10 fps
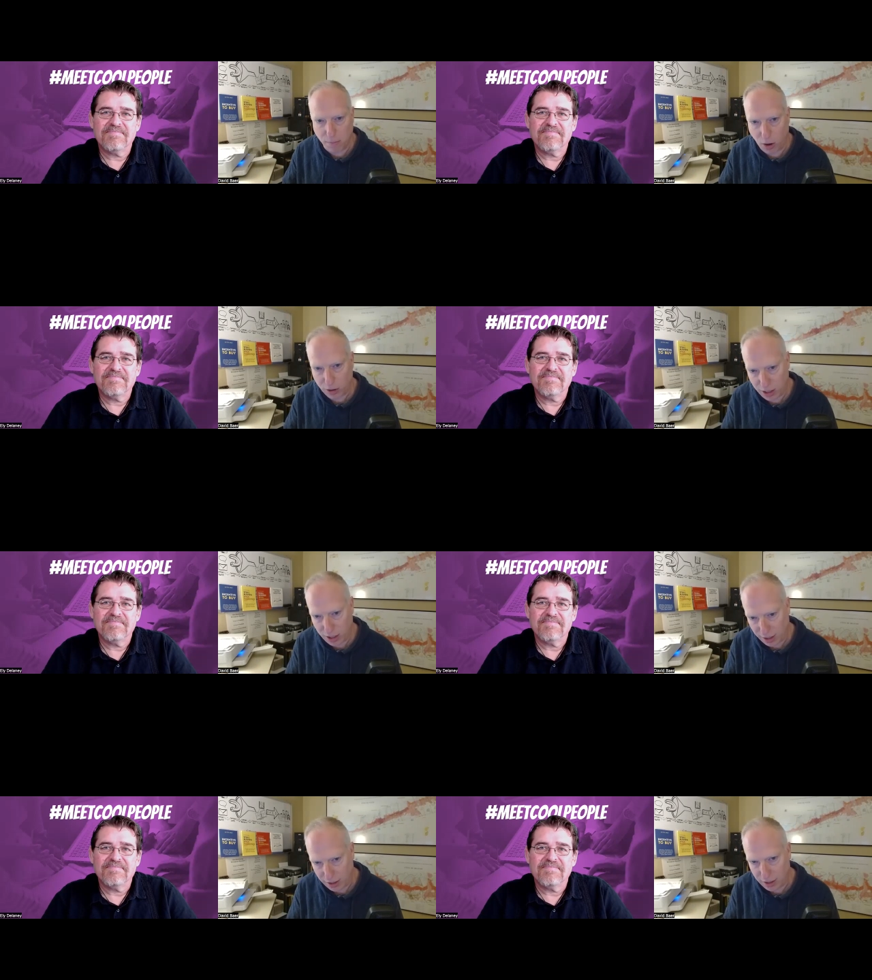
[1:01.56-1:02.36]

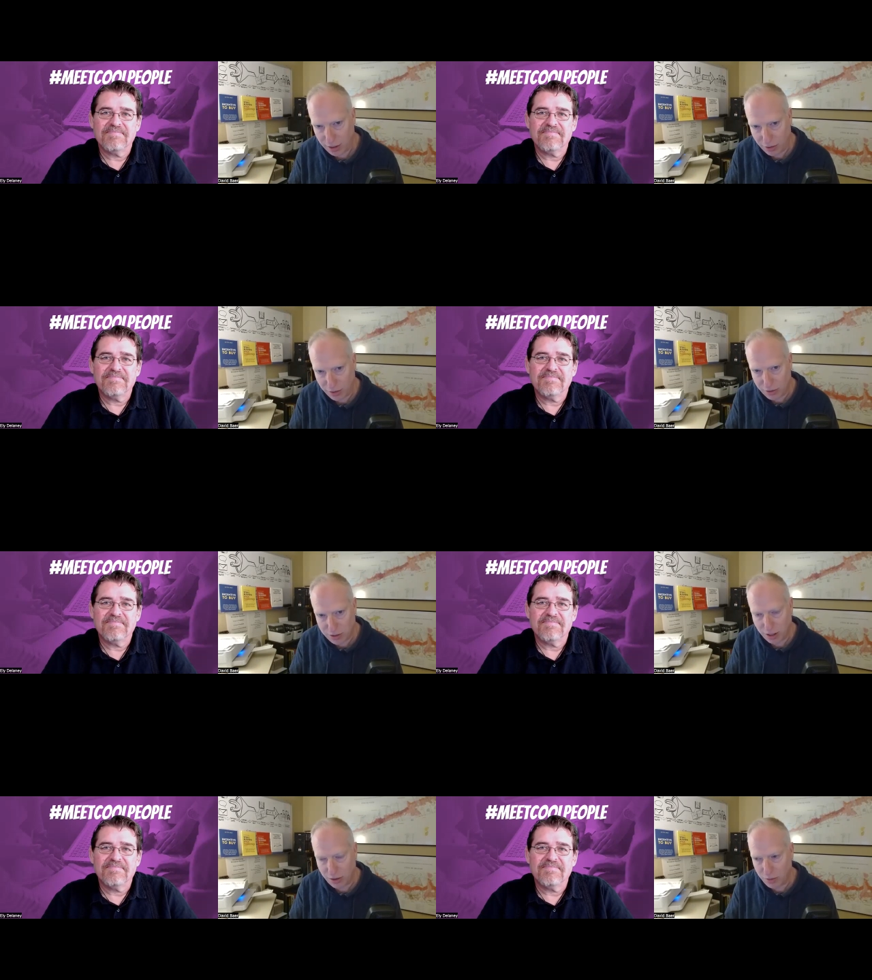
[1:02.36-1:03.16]
Speaker 1: marketing
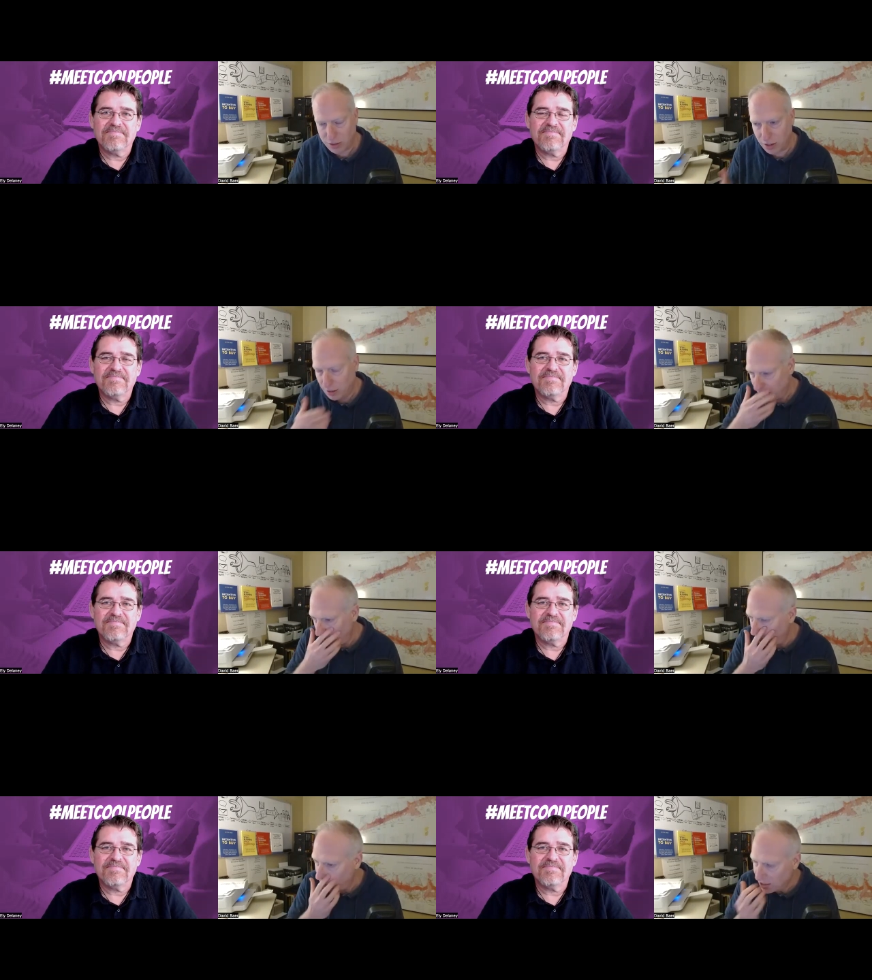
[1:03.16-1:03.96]
was a was a,
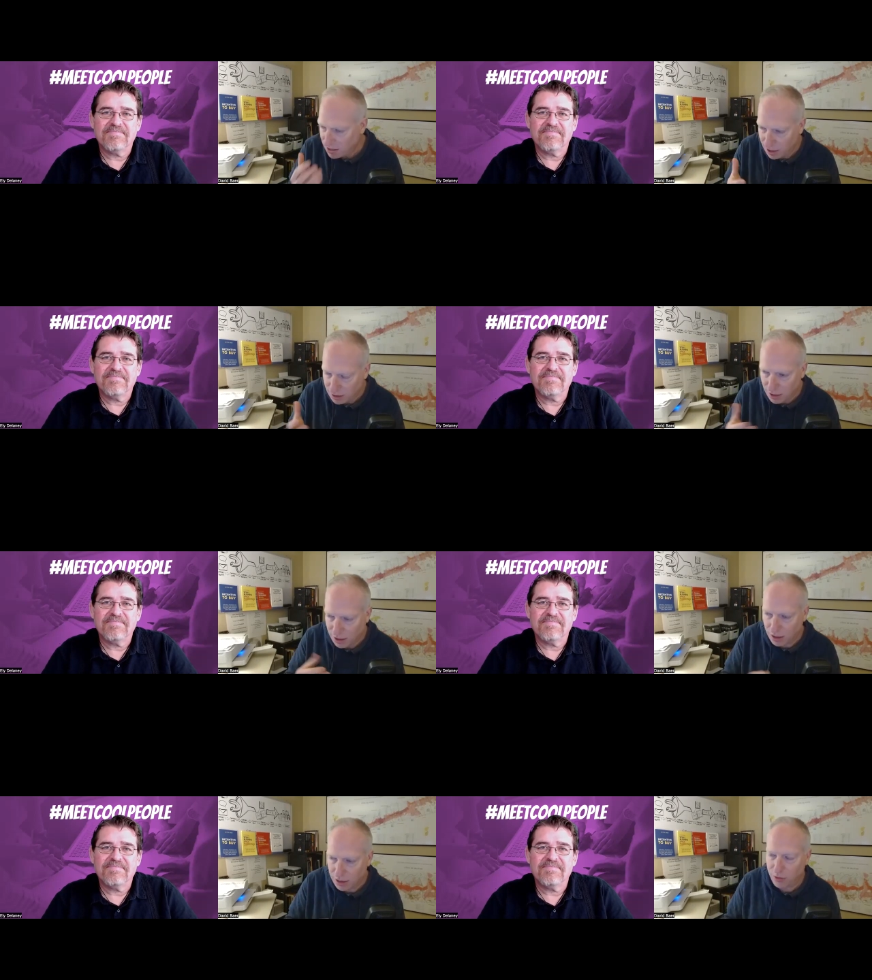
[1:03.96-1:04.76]
a phrase that
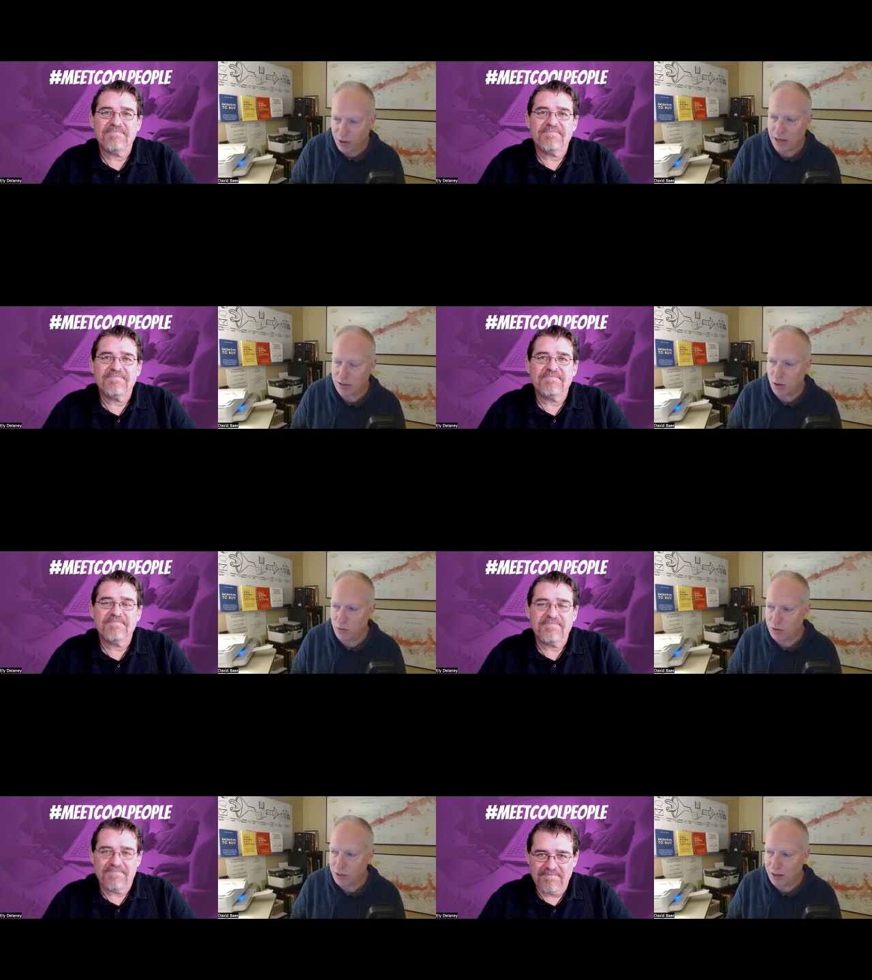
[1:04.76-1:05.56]
uh, another guest
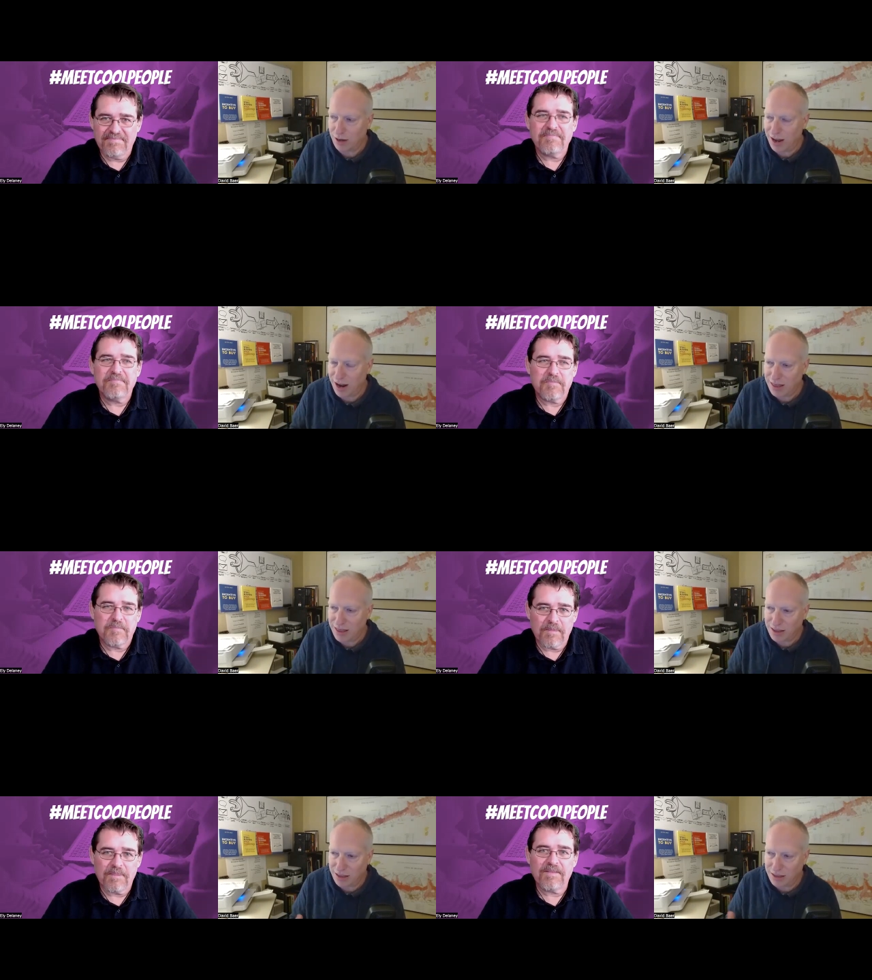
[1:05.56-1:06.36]
used, and and I
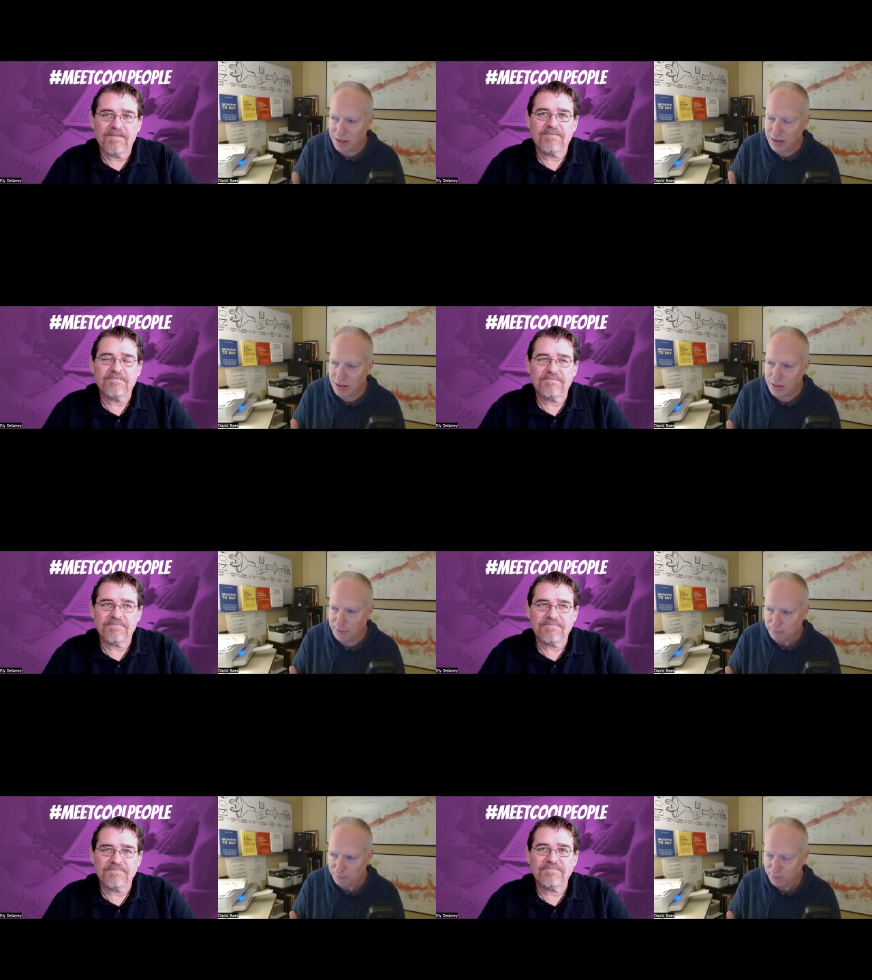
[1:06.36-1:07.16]
think that this
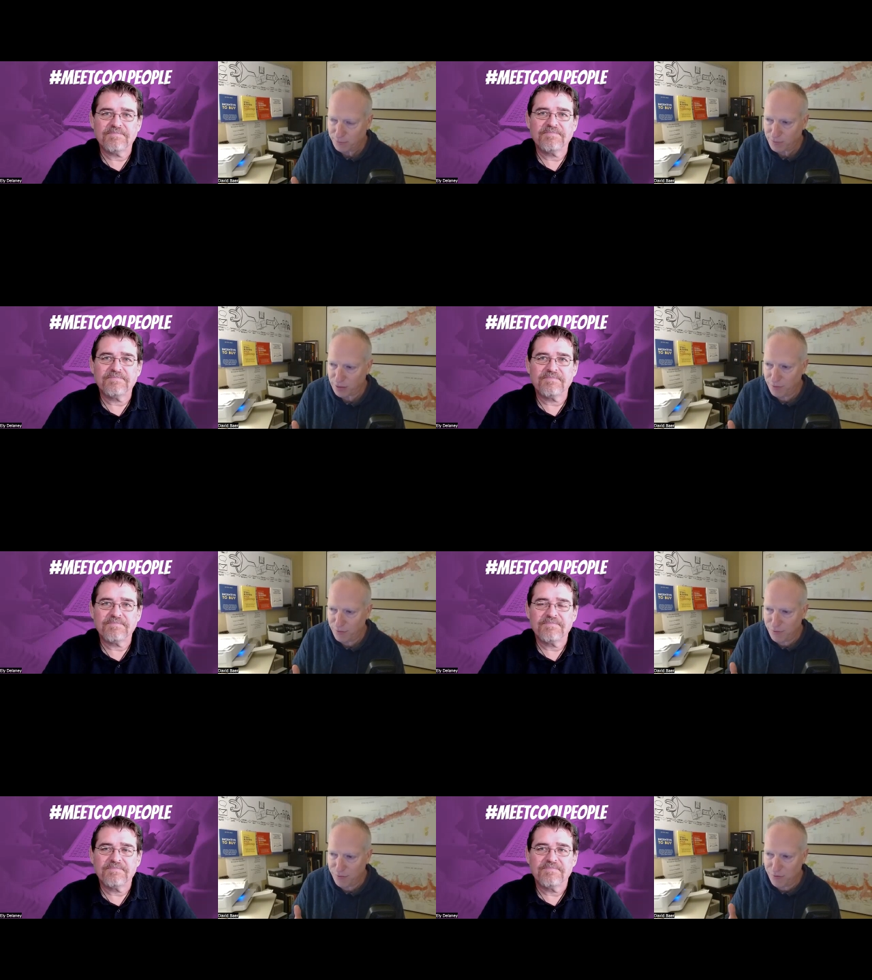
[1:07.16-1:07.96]
is
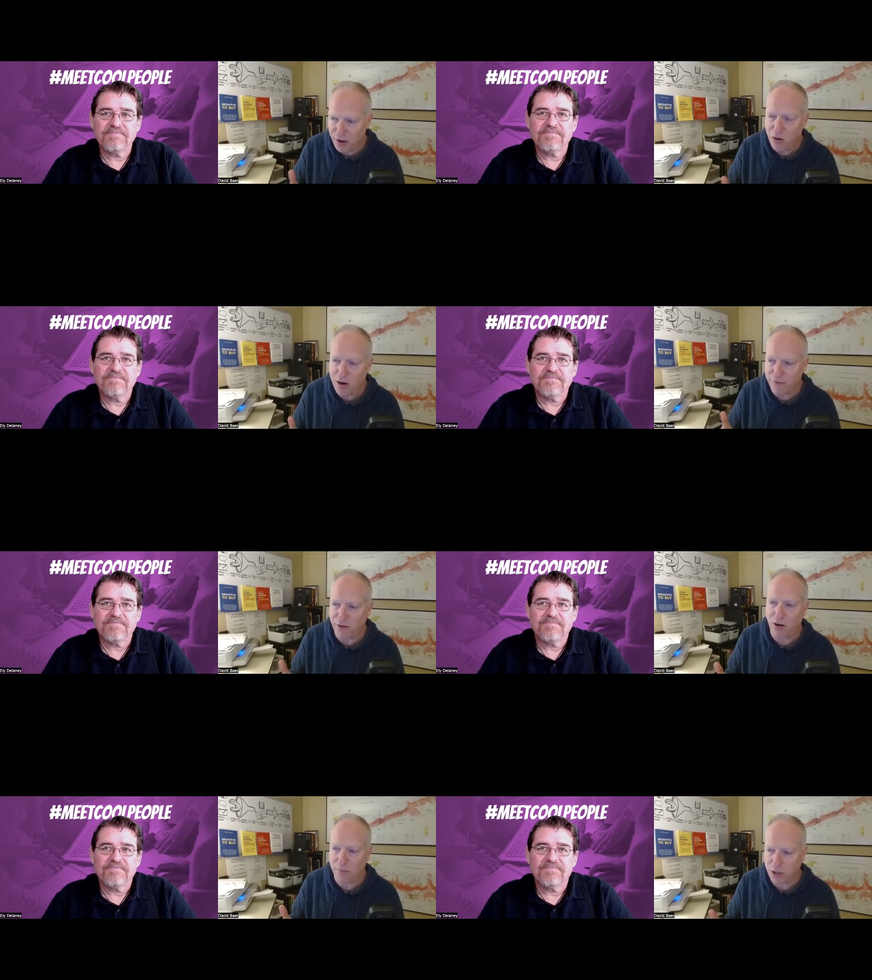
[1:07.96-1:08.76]
very,
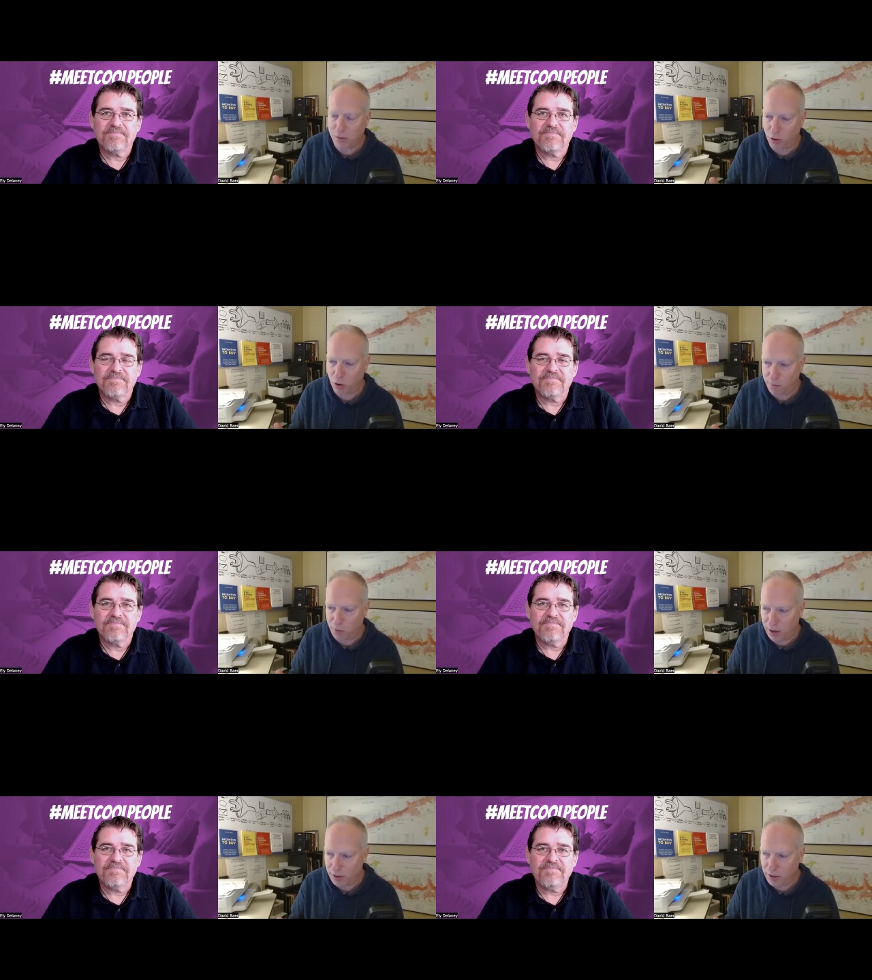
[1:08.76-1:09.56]
very much
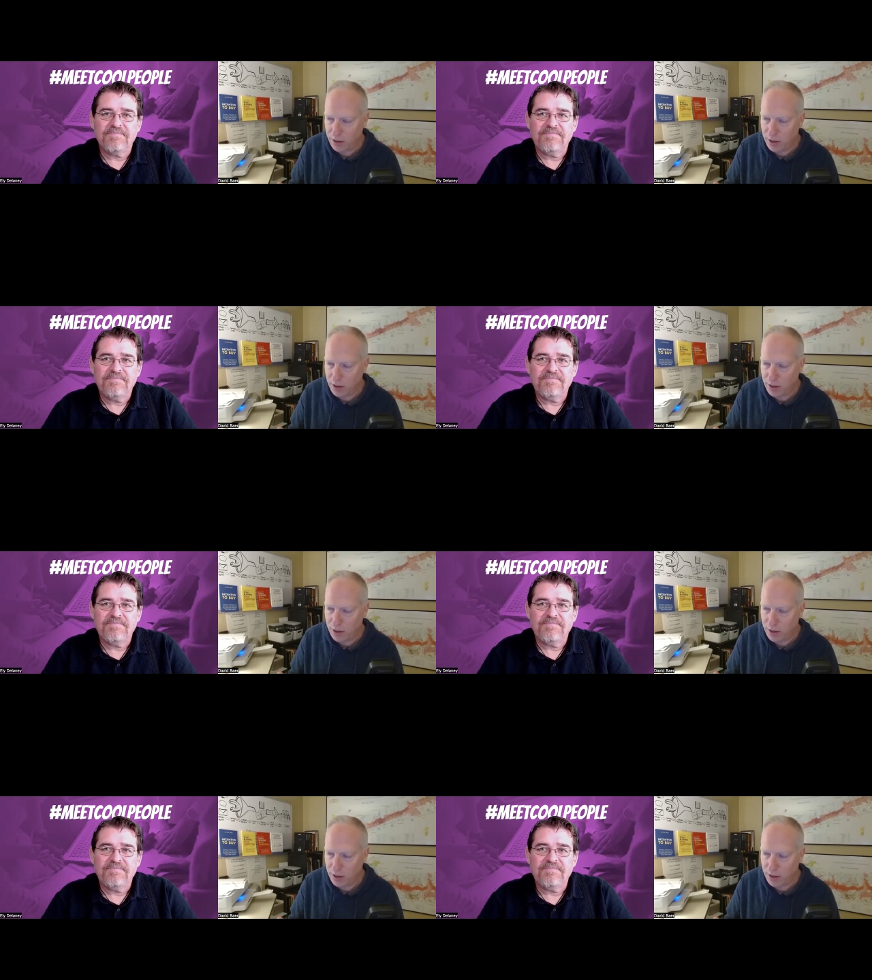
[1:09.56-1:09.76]
appropriate,